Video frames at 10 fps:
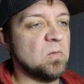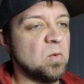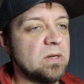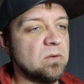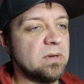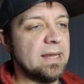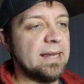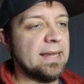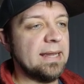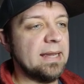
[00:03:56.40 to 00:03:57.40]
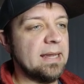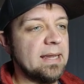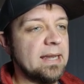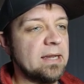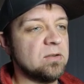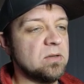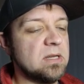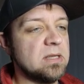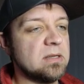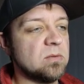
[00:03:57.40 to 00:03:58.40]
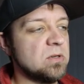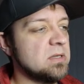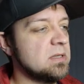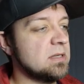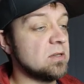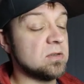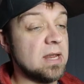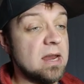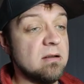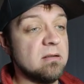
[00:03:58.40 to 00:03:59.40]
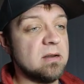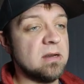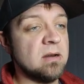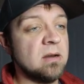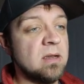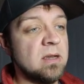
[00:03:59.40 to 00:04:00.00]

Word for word: So I don't actually need this. And what you see is there's an error in here.